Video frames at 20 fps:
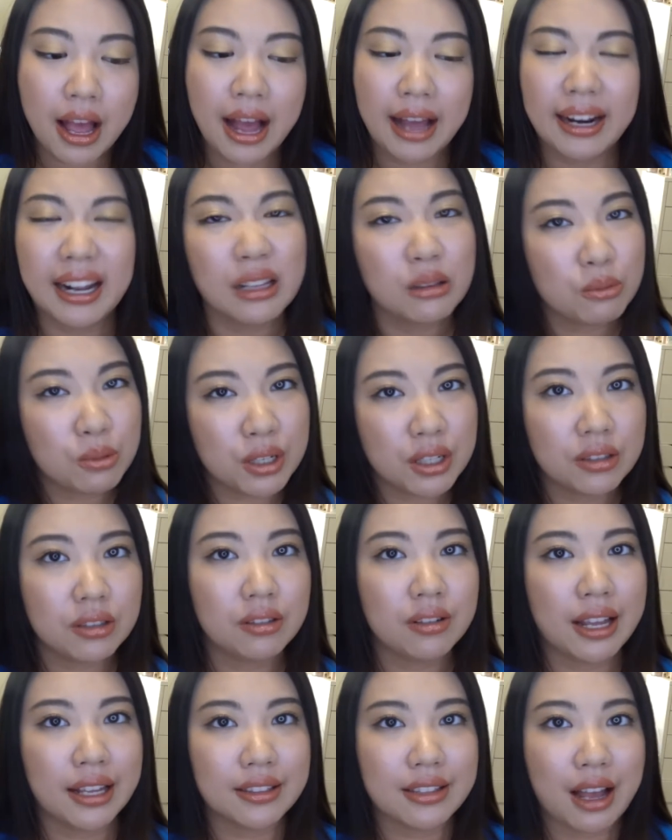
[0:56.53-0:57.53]
and I really
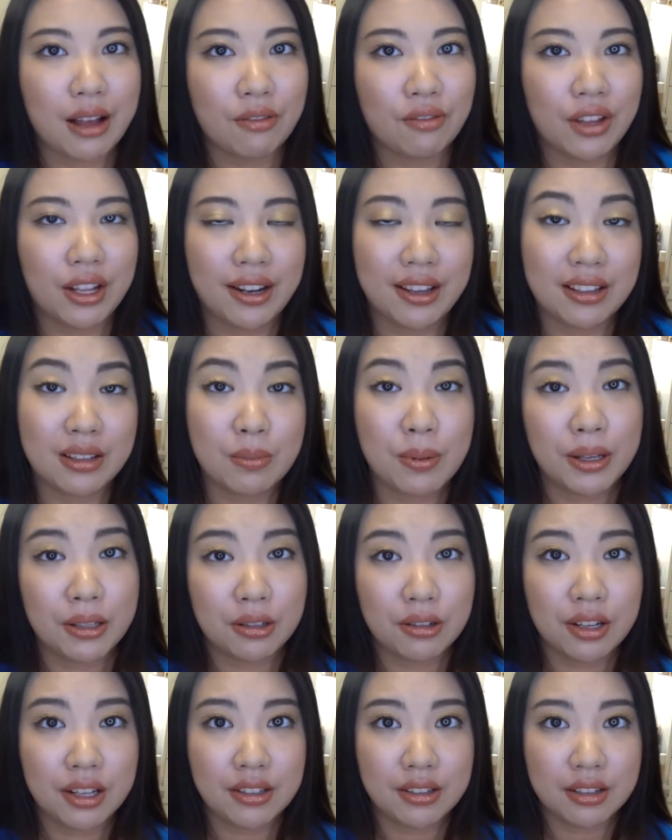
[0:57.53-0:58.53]
don't like that feeling
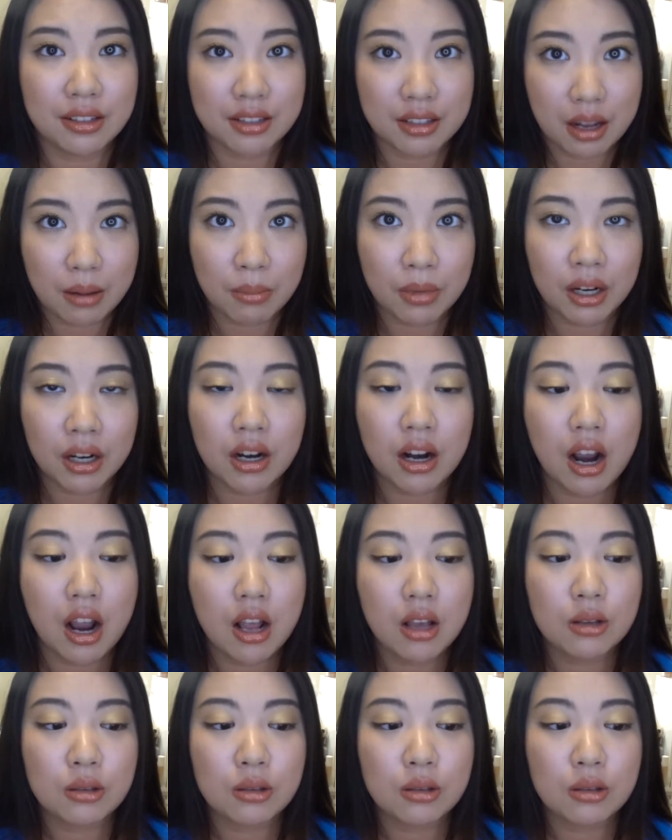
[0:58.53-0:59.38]
especially in the summer